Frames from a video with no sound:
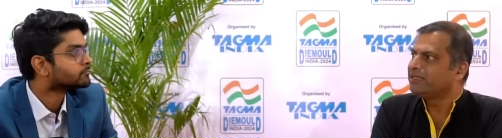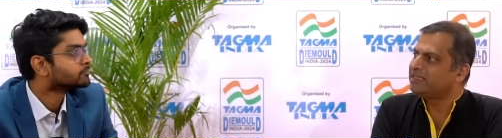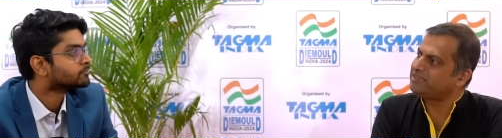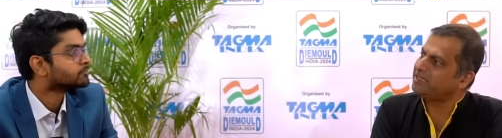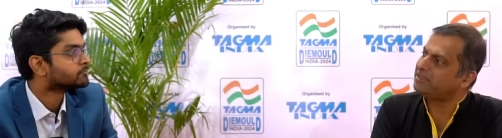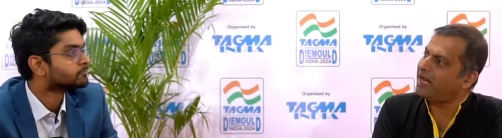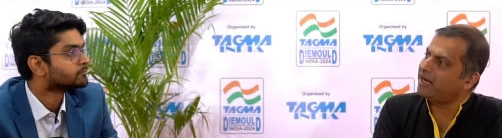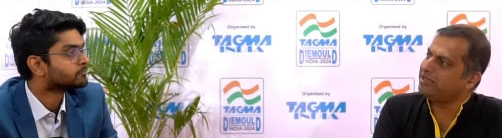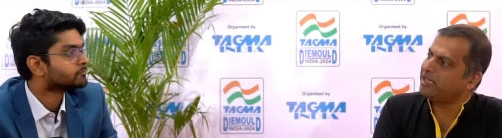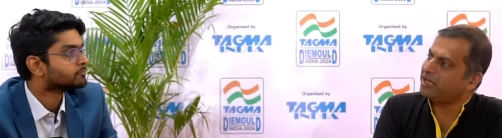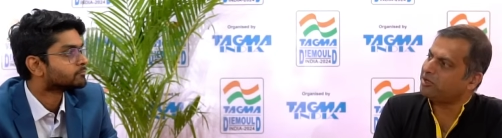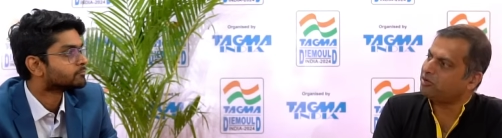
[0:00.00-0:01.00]
Speaker 1: Is it that
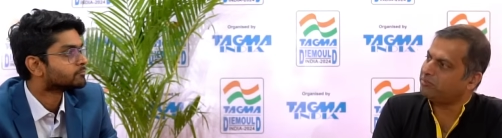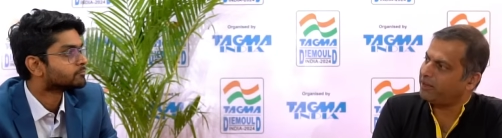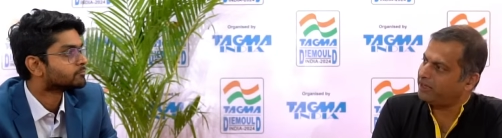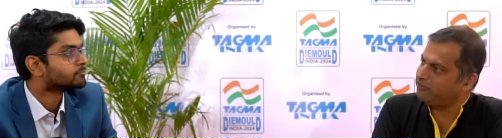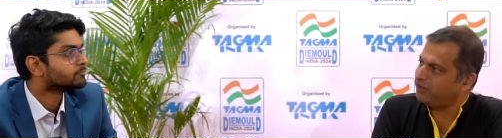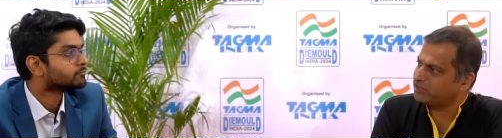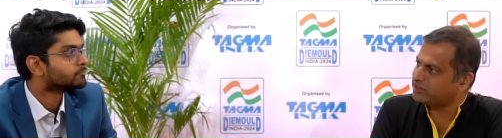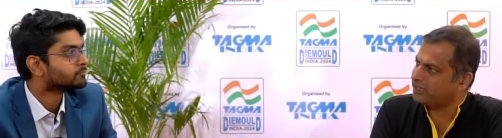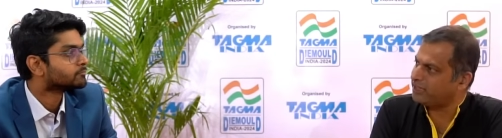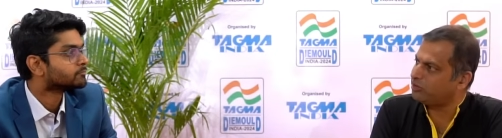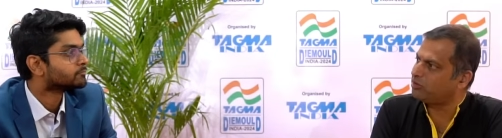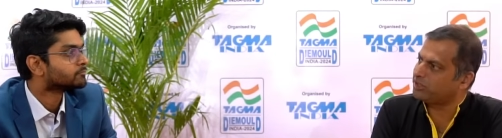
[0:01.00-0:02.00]
they are not
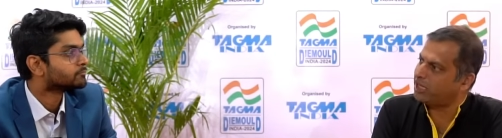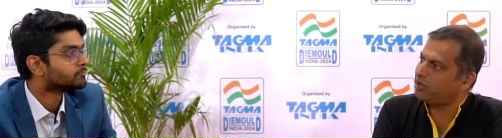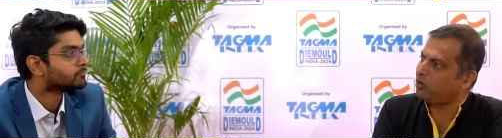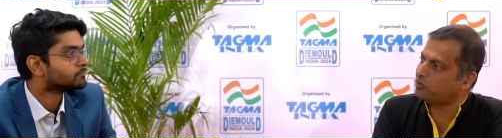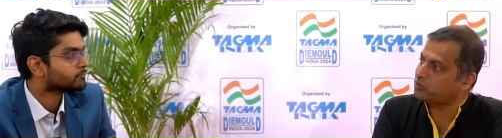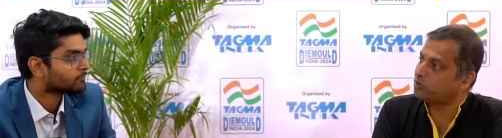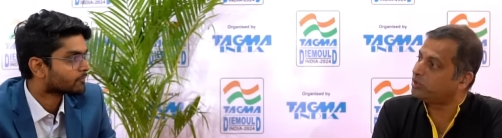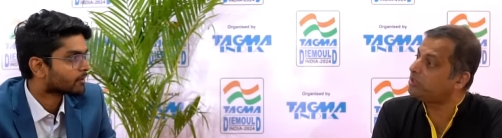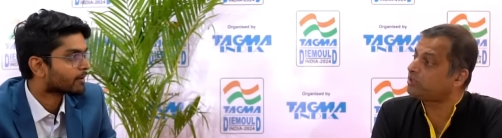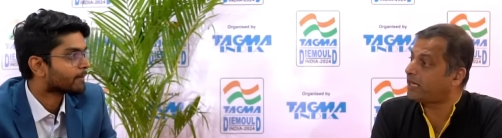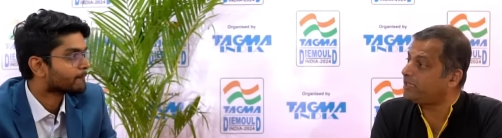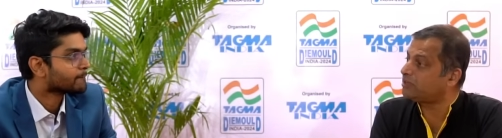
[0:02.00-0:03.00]
manufacturing, or they are also the
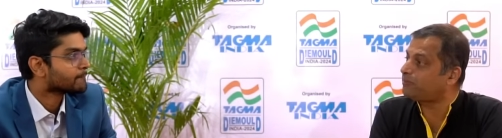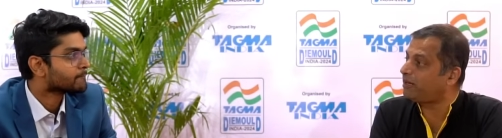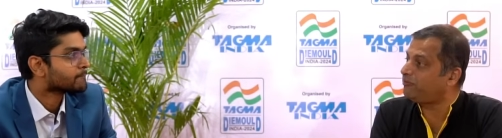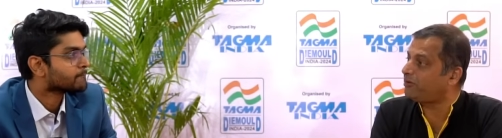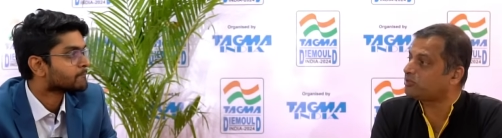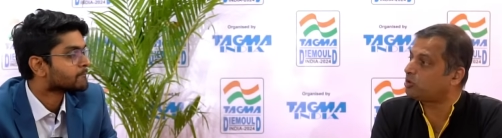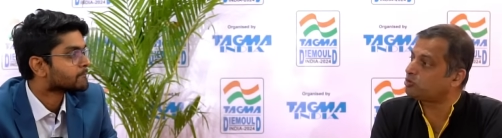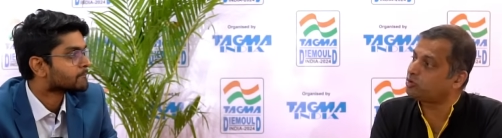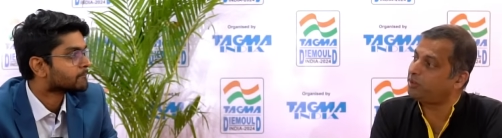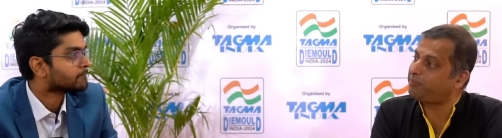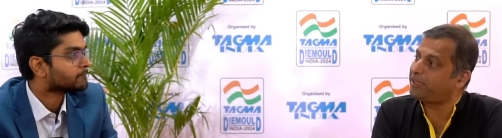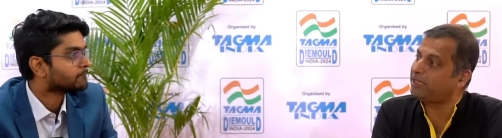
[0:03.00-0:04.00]
Chinese manufacturer also
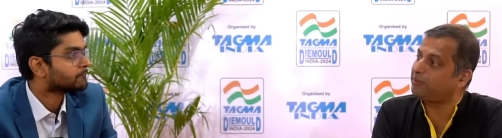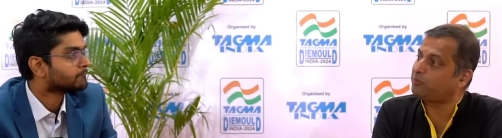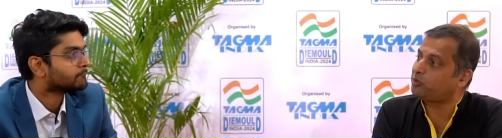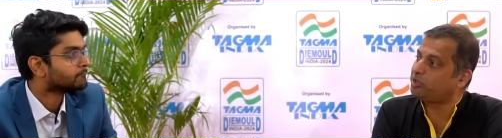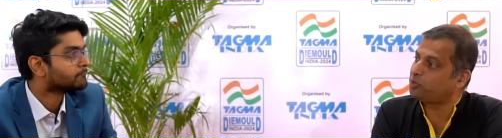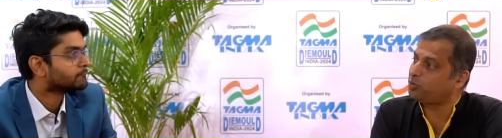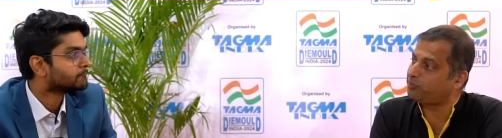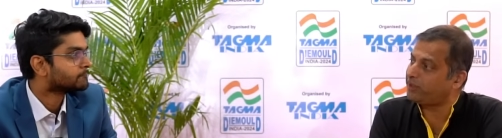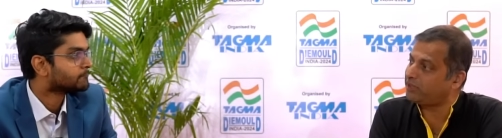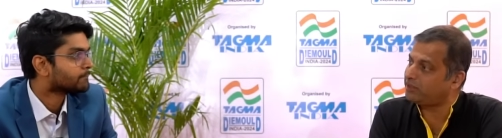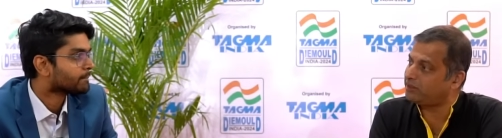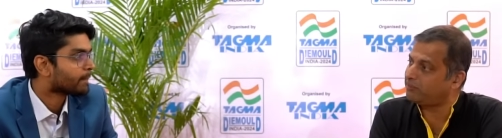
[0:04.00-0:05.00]
depending upon the European
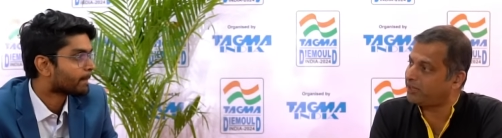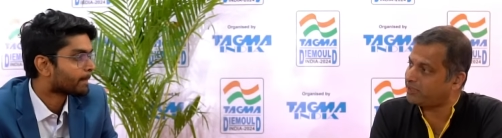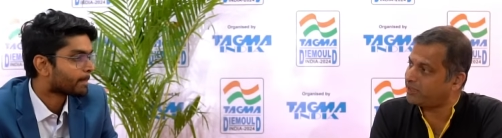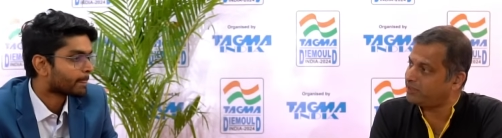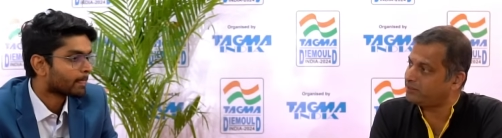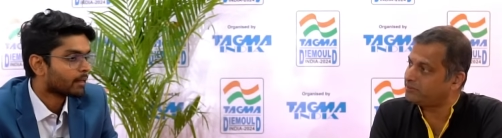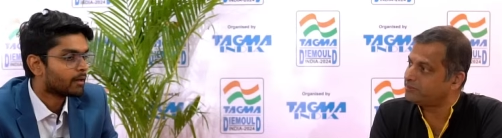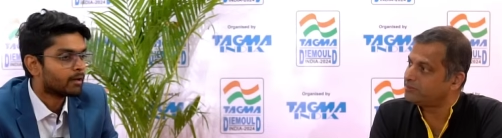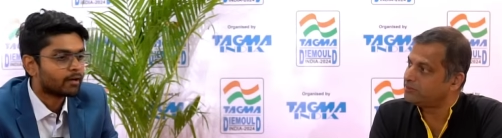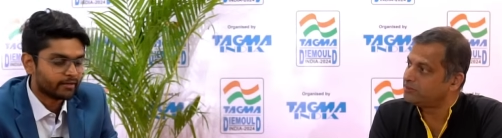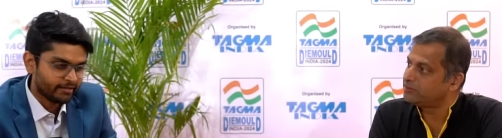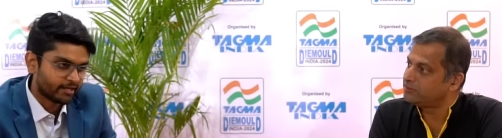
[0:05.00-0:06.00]
market?
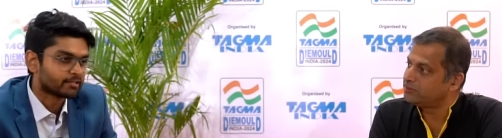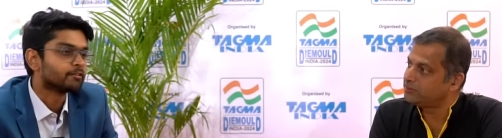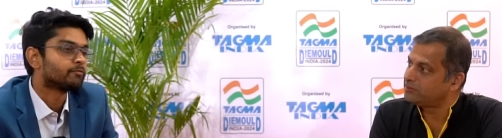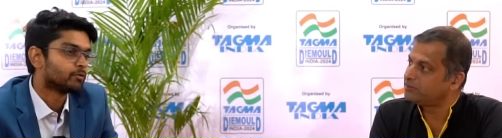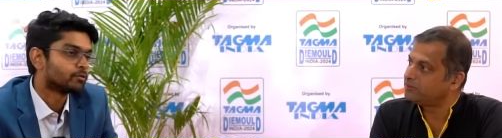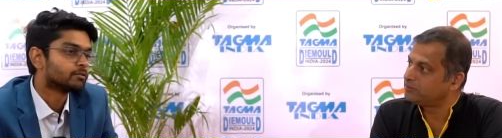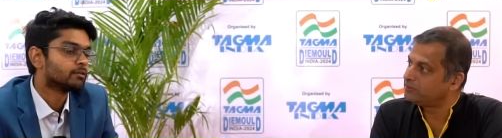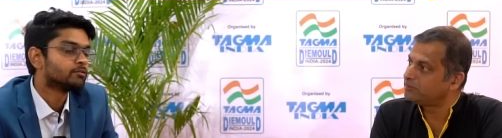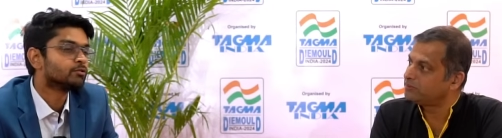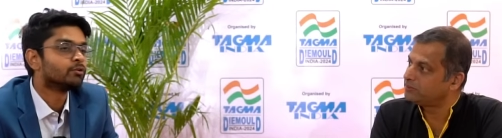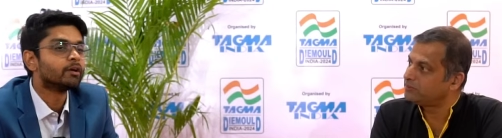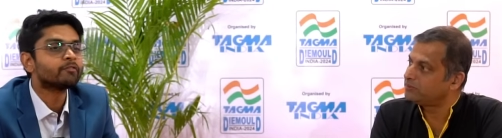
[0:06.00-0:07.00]
Speaker 2: Yes, of course.
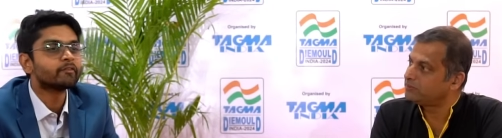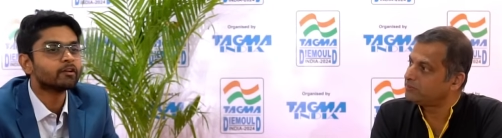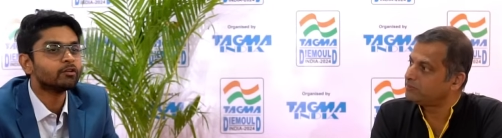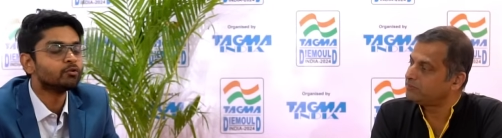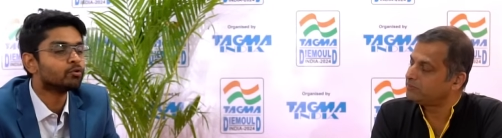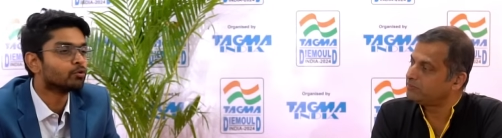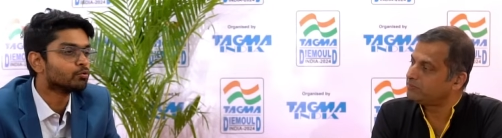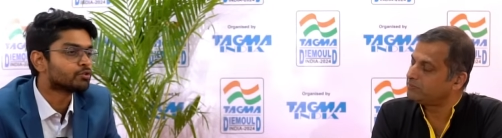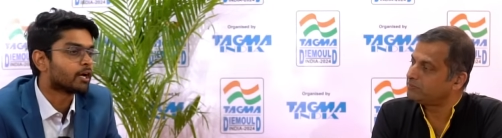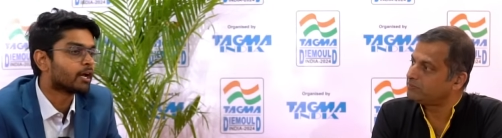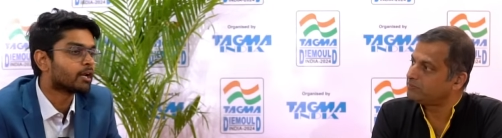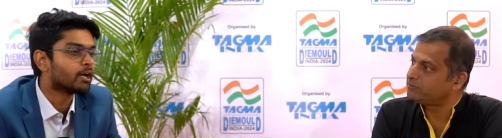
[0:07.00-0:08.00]
So if in, you go to
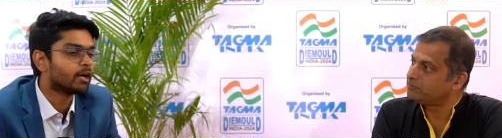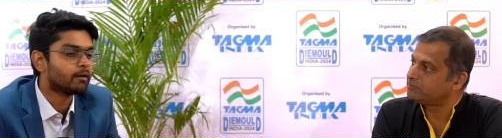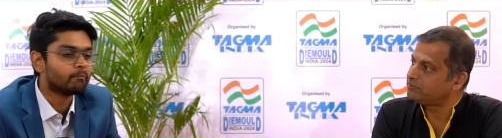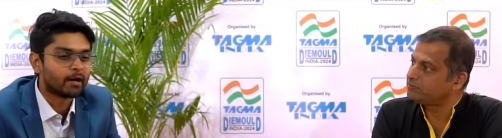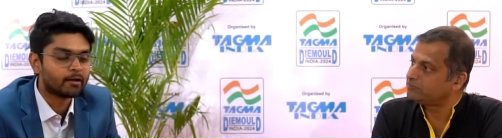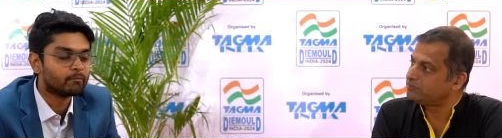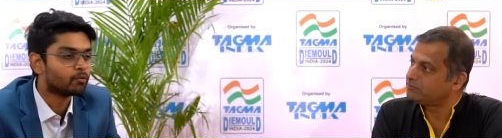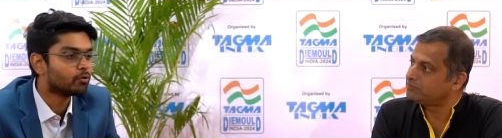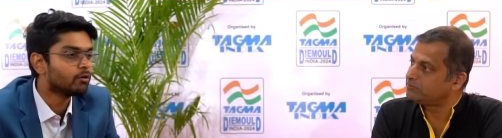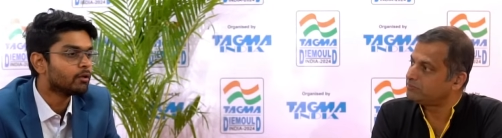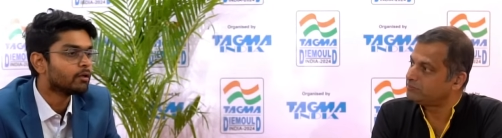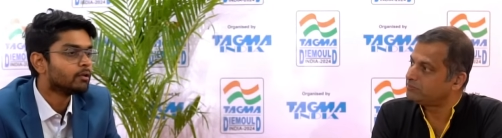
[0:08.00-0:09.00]
China and buy a
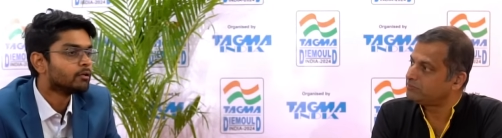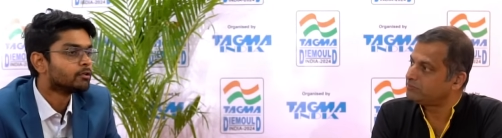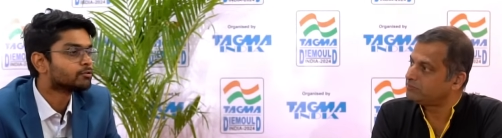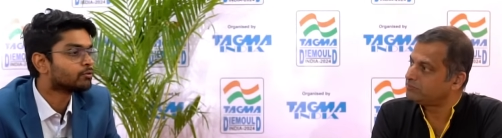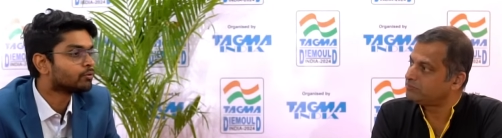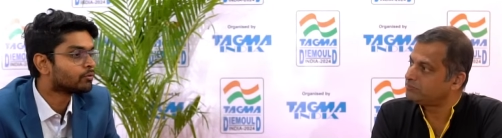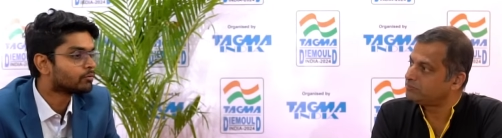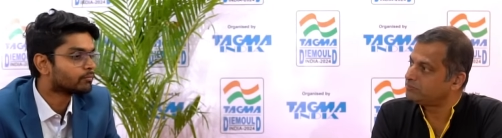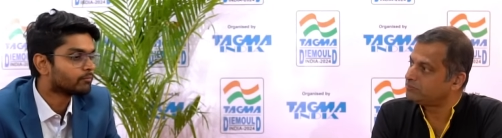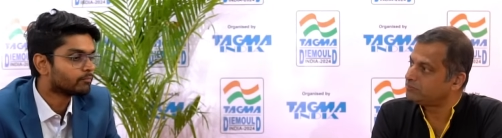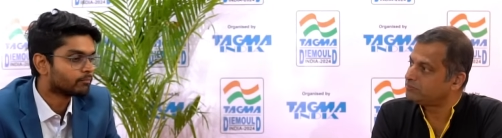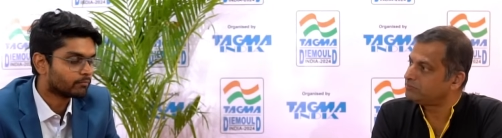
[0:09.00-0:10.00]
mold, so
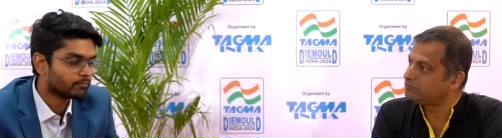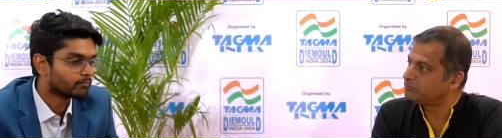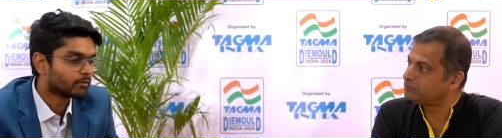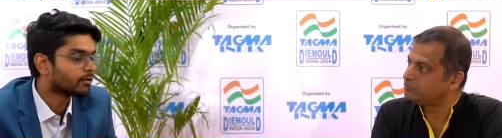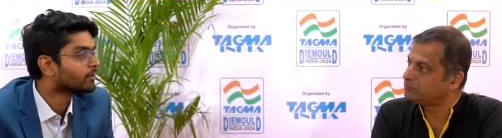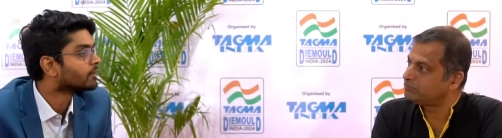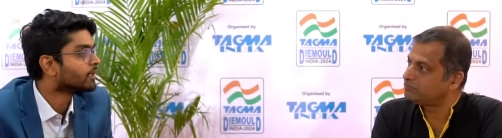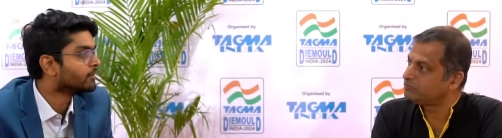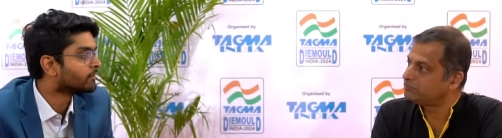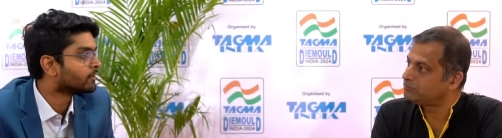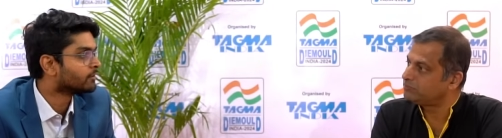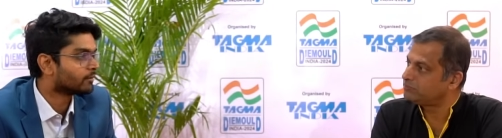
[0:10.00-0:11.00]

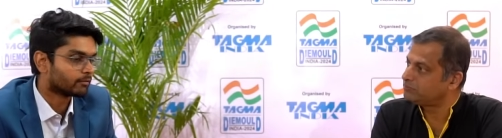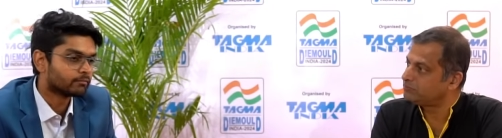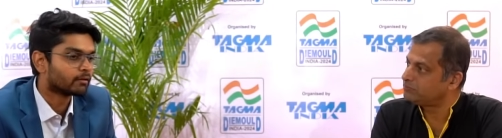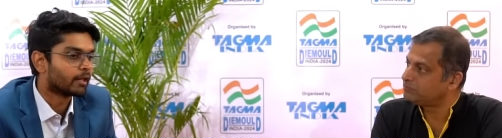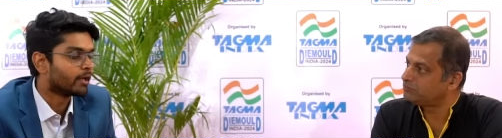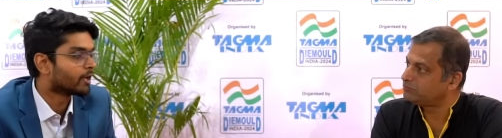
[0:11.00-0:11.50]
even like